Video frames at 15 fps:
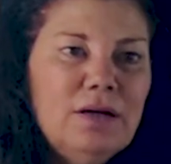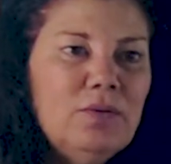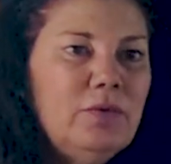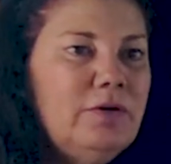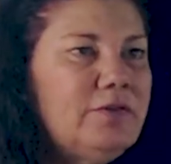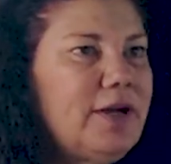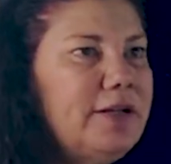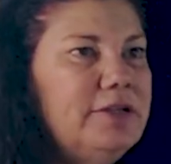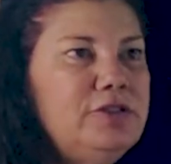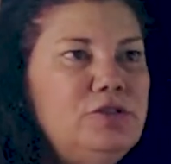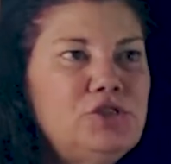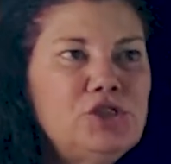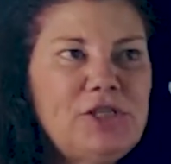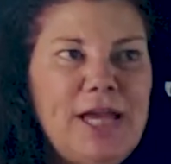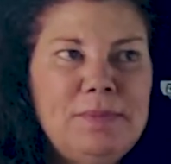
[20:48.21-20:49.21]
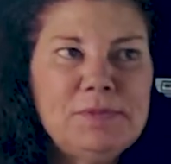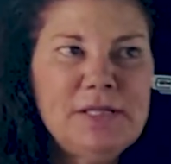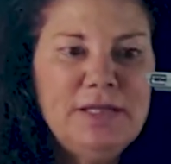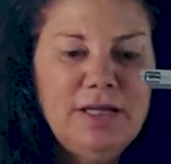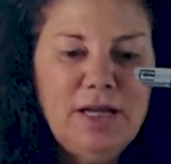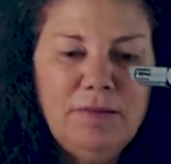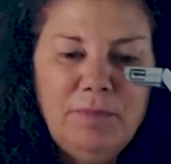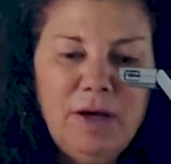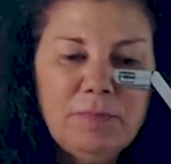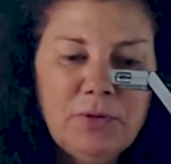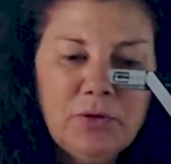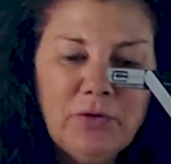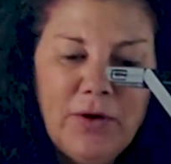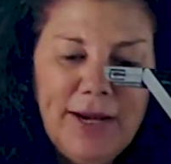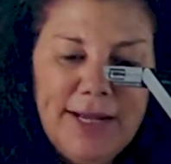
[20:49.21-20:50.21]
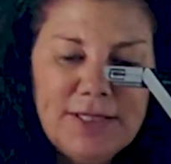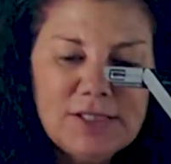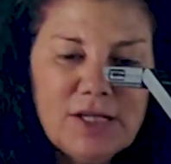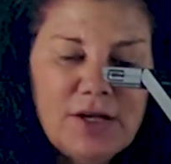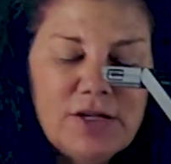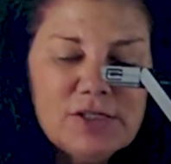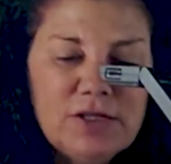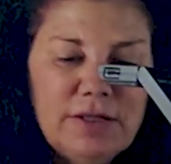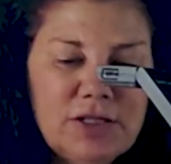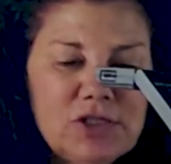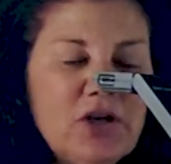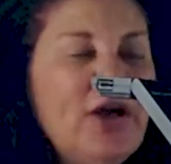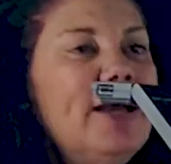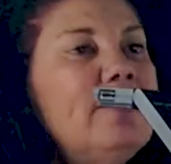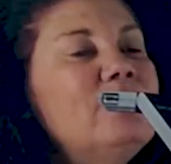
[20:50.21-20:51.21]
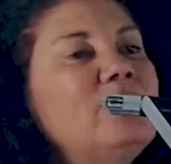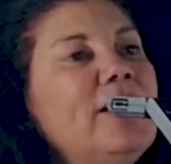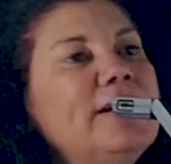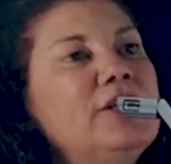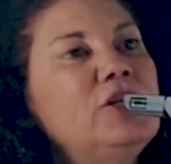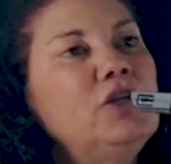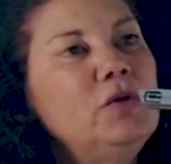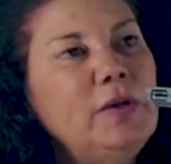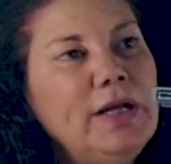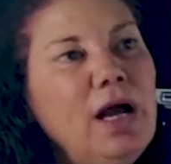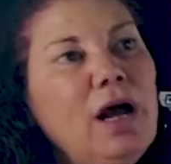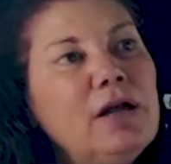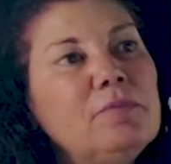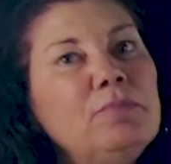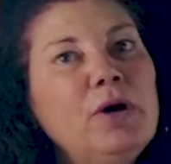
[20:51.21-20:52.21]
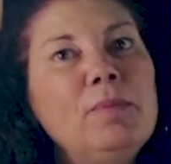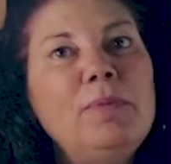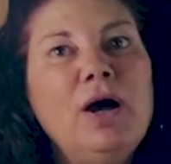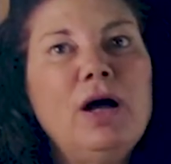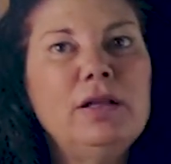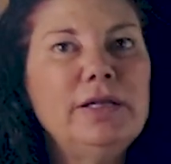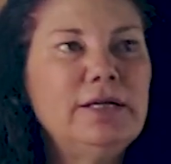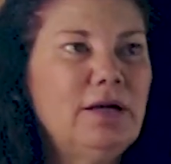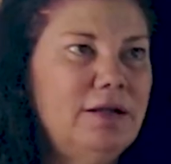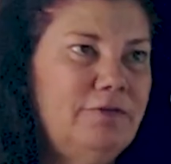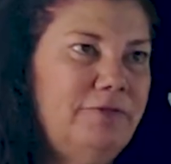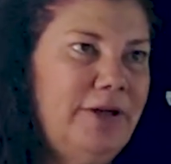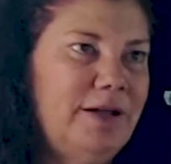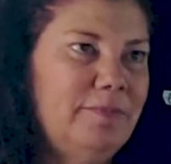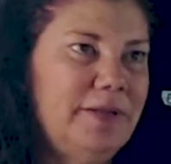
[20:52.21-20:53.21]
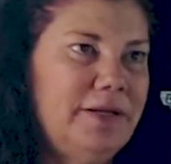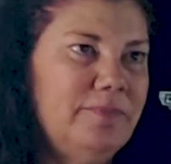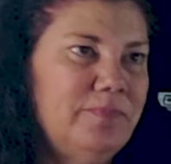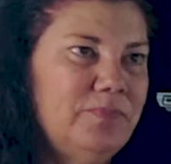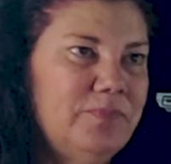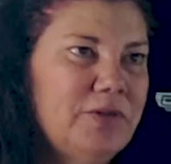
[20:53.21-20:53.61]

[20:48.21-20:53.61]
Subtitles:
We've got to do shapes in the upper grades, so let's go ahead and find a unit on a polygon family.